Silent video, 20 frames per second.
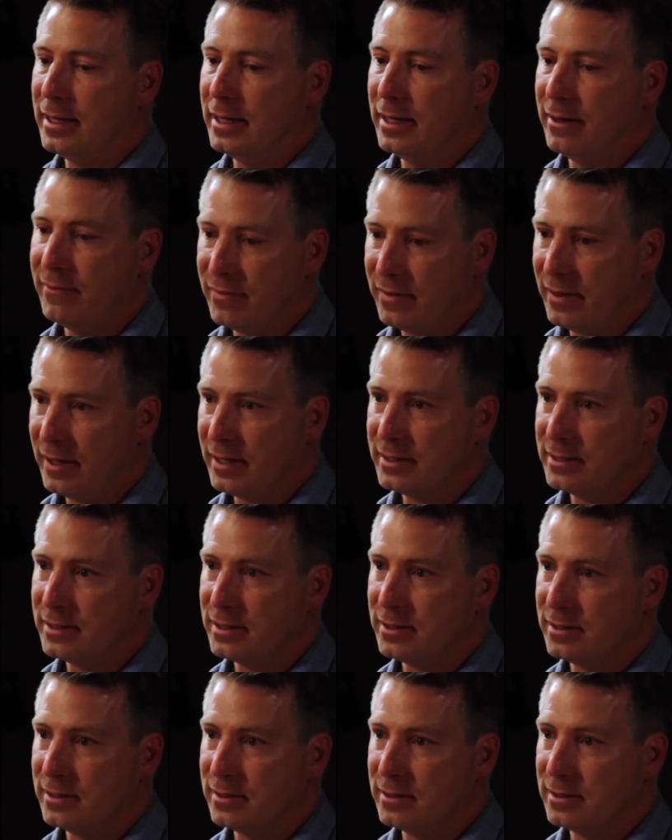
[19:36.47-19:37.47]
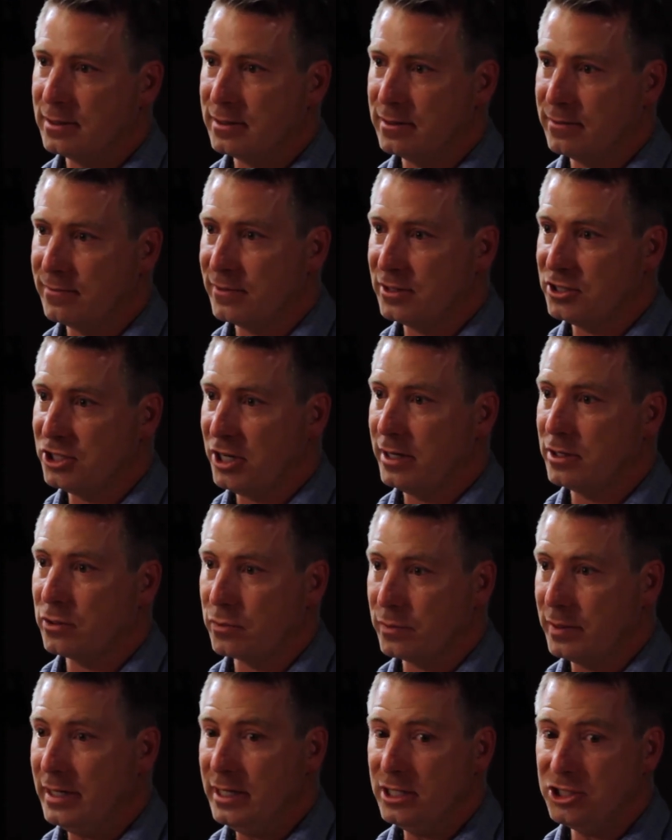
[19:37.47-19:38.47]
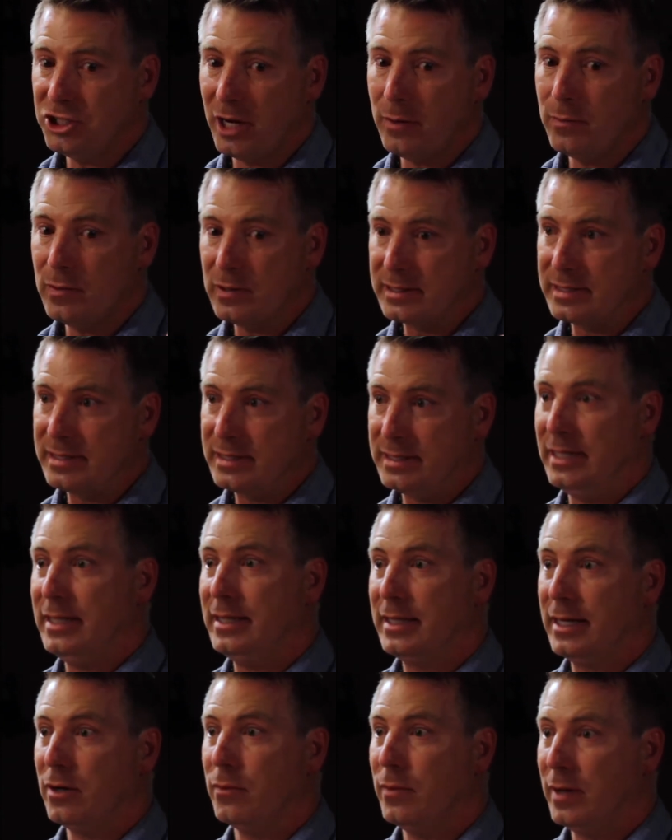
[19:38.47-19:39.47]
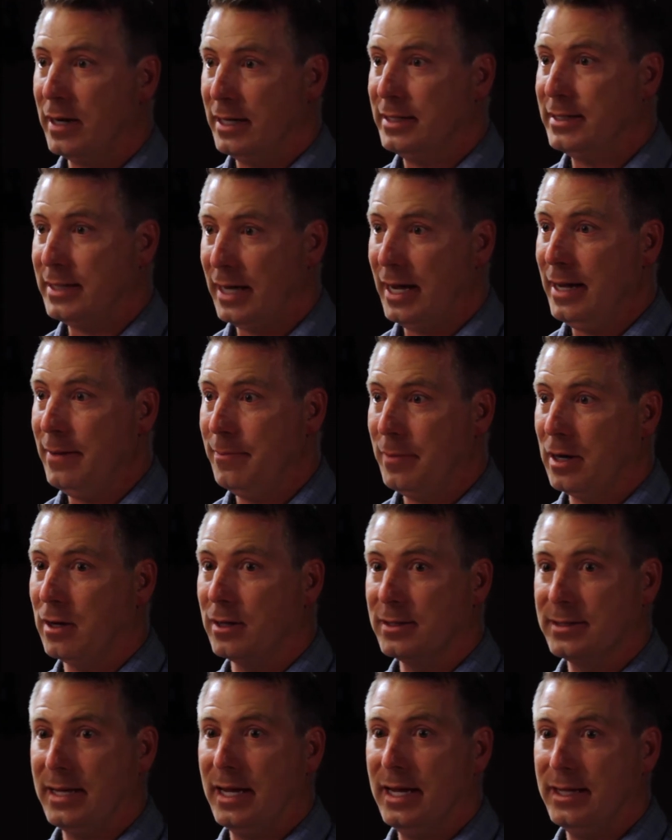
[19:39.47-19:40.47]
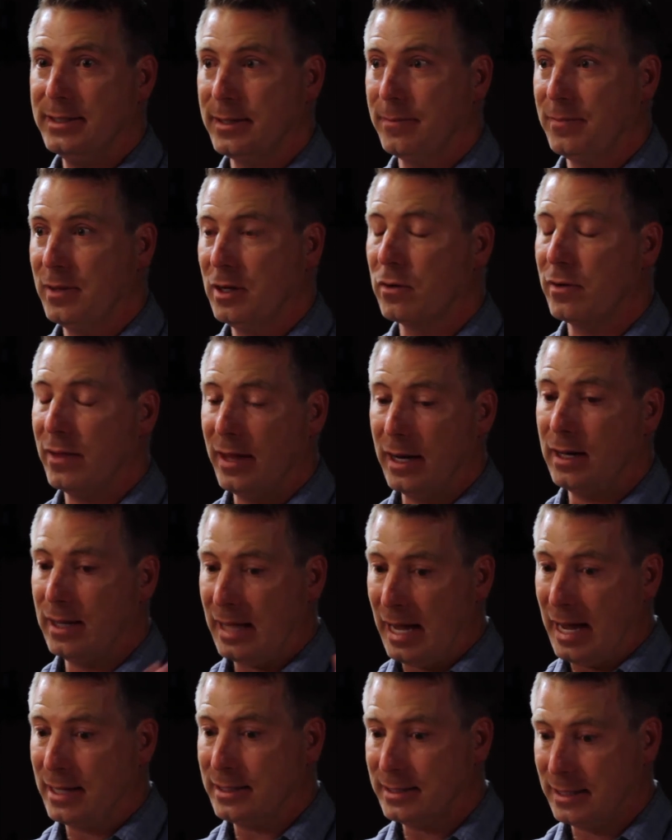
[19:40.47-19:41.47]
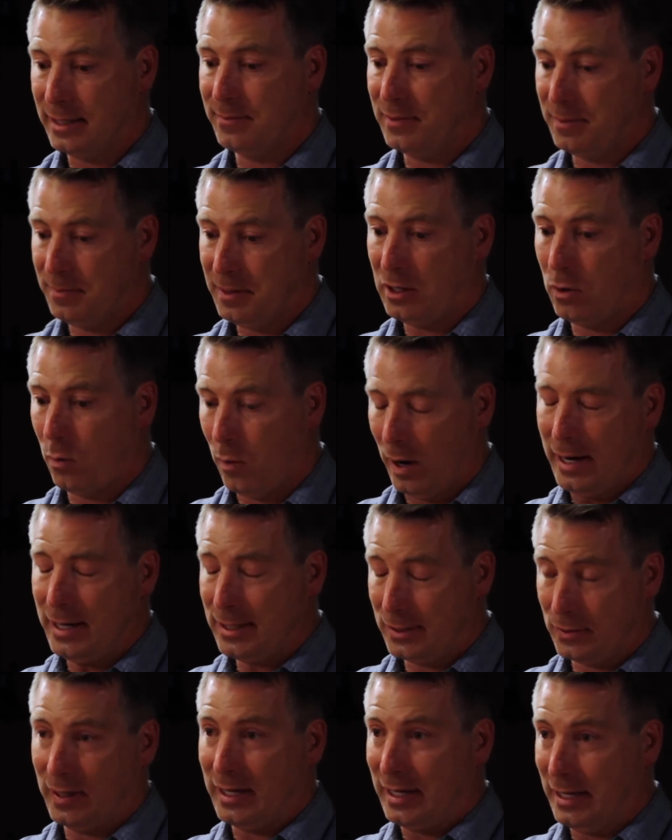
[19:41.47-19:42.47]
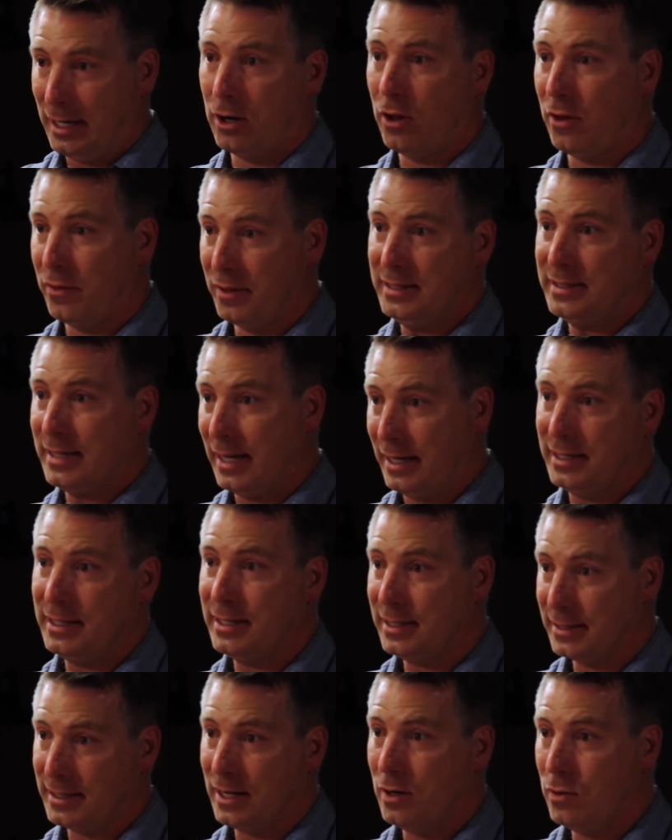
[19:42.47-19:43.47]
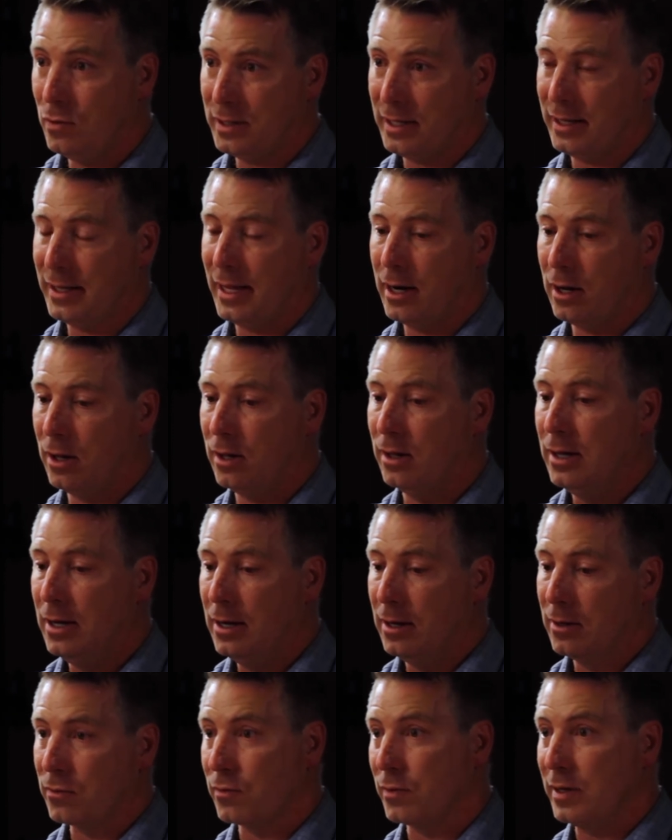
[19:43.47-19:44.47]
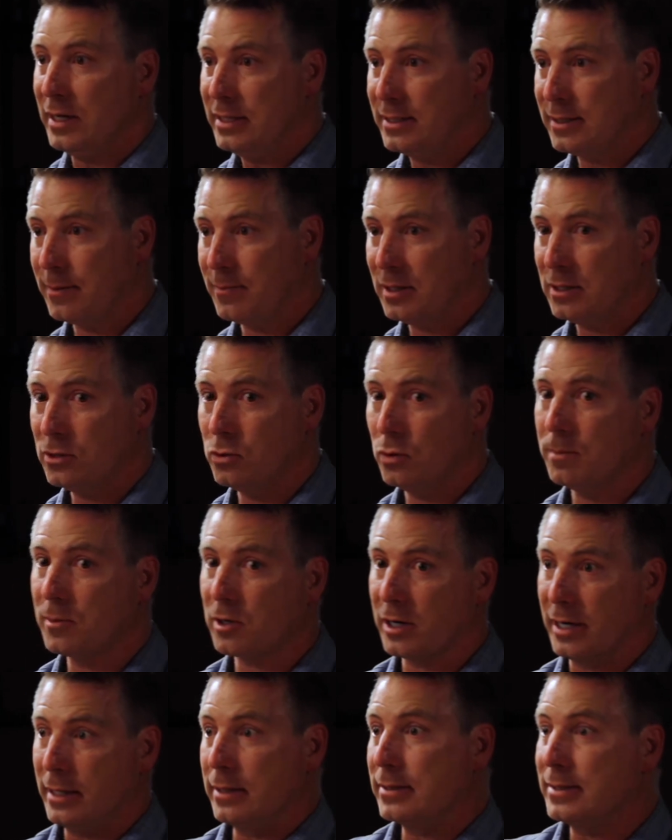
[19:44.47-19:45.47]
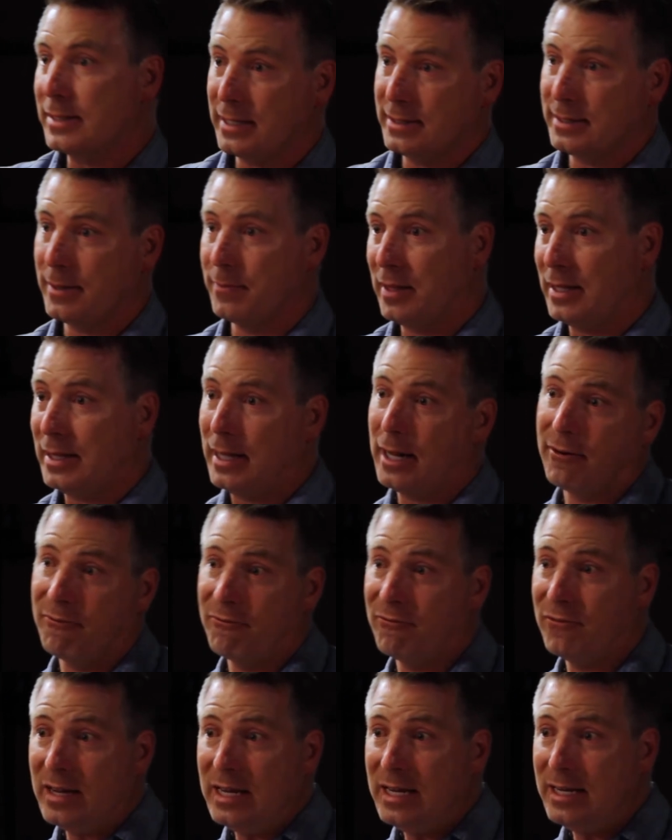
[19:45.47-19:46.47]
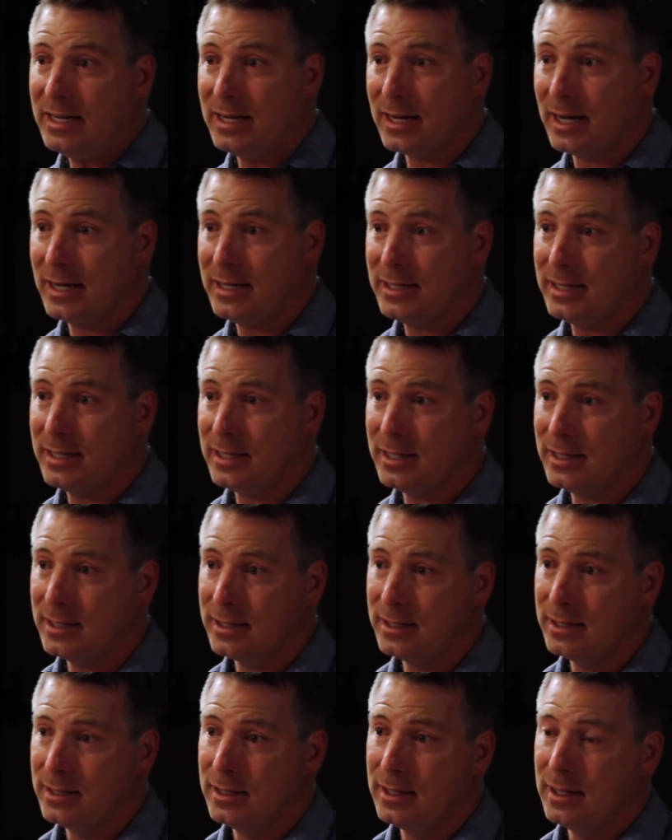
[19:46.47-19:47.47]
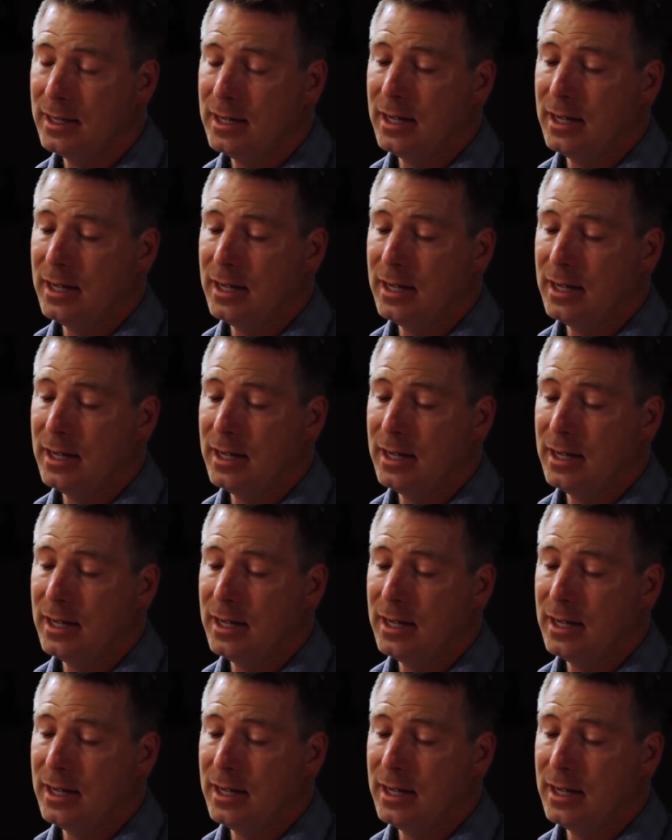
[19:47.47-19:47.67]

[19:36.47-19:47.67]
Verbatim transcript: give things for Jay to read. Jay will sit there when I type and I'll say something, or then I'll ask him to be quiet so I can get all these ideas out, and then I'll read something to him, or he'll say something that'll feed an idea. Yeah.